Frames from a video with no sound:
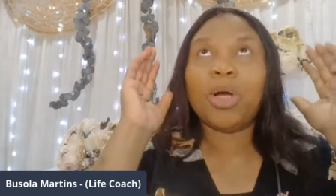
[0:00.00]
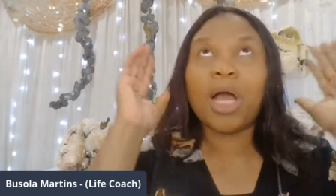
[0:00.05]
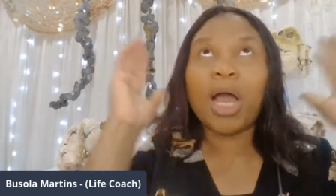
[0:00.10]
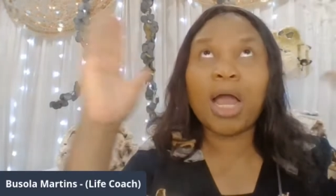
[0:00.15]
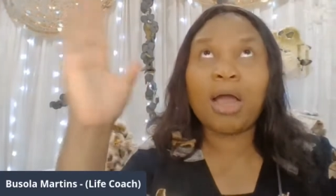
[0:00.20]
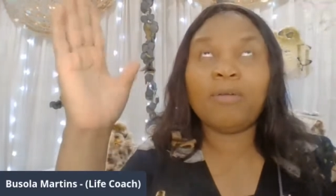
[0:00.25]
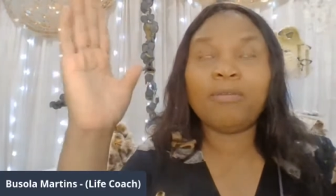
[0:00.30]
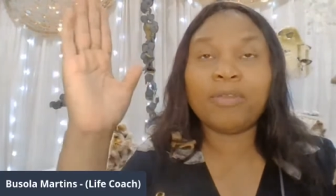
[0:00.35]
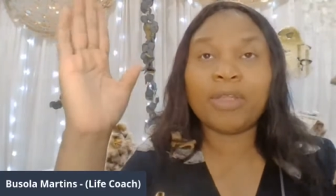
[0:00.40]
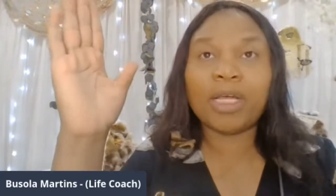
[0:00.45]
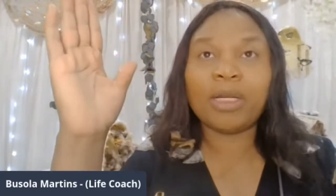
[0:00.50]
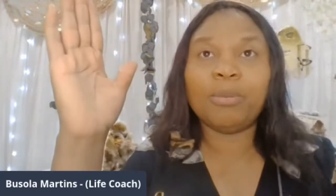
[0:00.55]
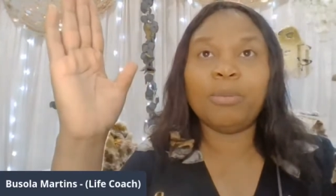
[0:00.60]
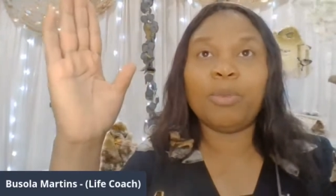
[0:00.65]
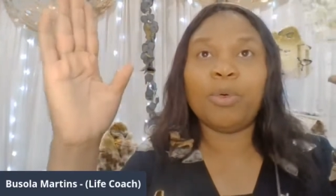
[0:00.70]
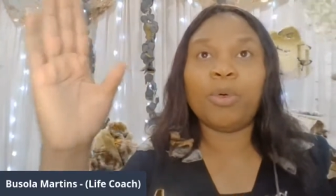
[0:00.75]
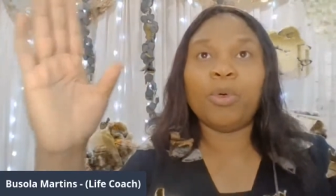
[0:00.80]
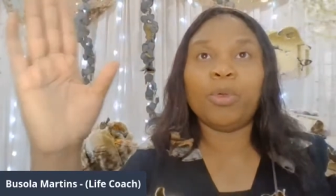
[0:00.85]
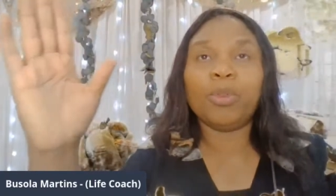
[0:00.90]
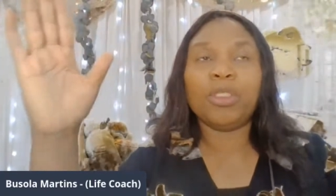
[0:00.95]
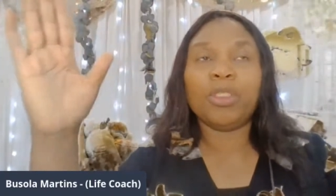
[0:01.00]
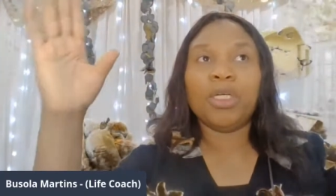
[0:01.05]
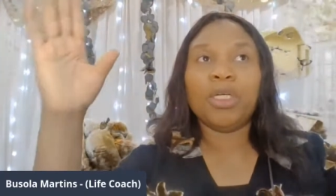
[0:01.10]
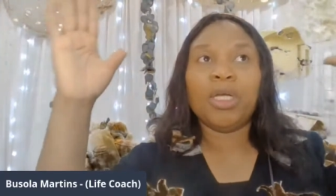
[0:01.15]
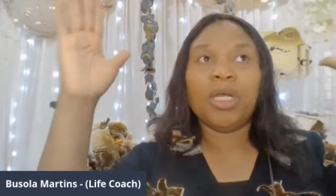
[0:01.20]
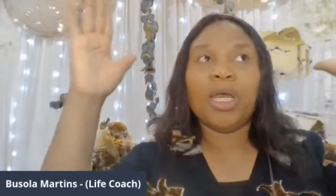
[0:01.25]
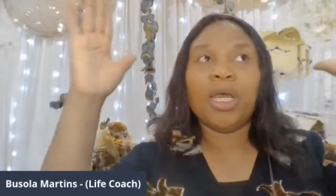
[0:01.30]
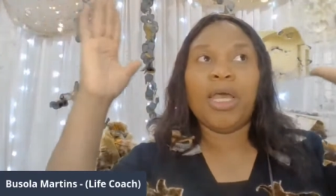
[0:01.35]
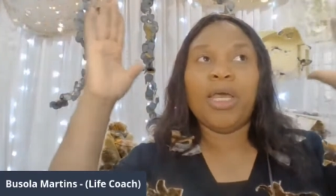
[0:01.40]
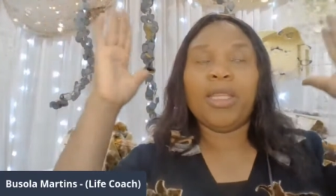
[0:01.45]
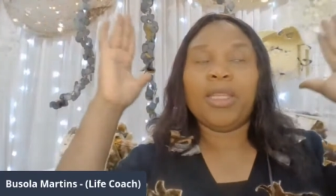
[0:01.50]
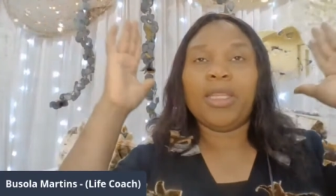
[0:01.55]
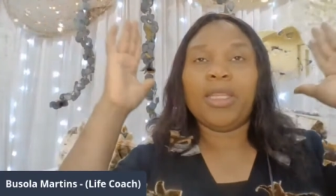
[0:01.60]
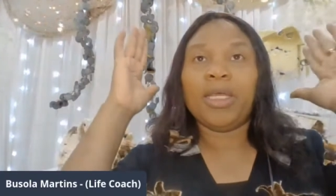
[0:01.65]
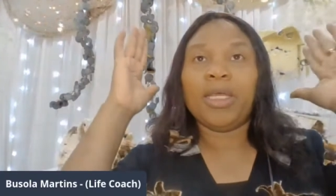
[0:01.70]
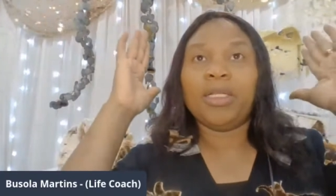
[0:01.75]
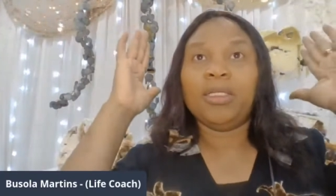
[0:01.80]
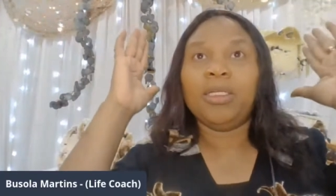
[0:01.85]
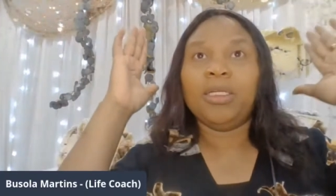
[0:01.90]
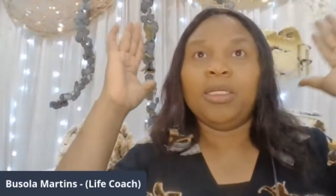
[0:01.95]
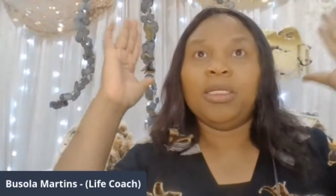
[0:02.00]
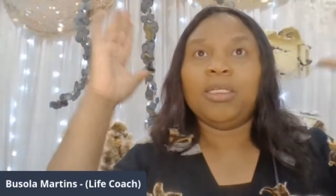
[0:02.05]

have that board, and then